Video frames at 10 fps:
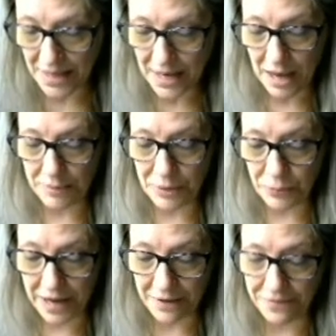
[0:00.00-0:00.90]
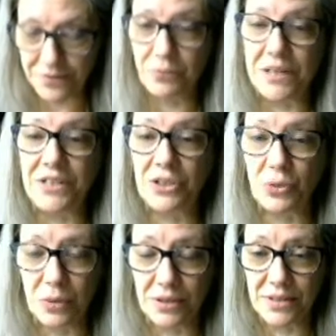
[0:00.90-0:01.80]
I mean, we have three
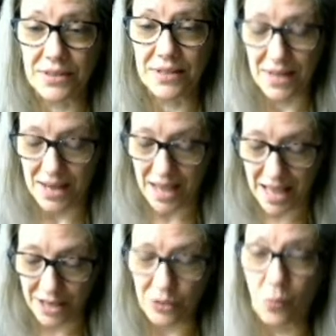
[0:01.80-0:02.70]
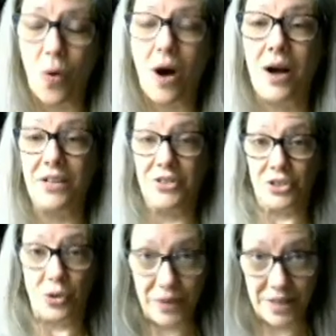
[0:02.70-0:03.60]
swords and a wand.
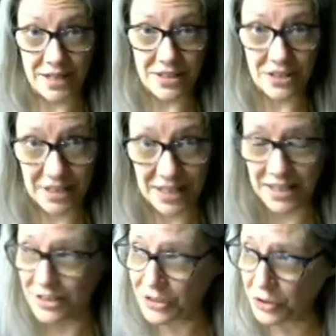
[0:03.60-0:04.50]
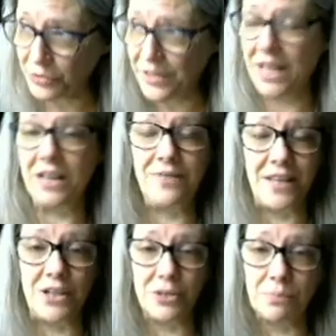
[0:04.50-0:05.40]
So it is it is creative,
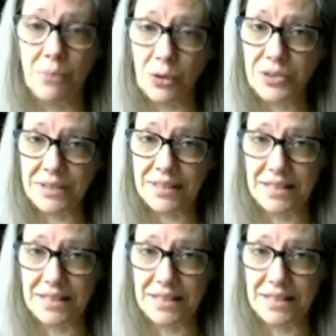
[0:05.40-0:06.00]
it is mostly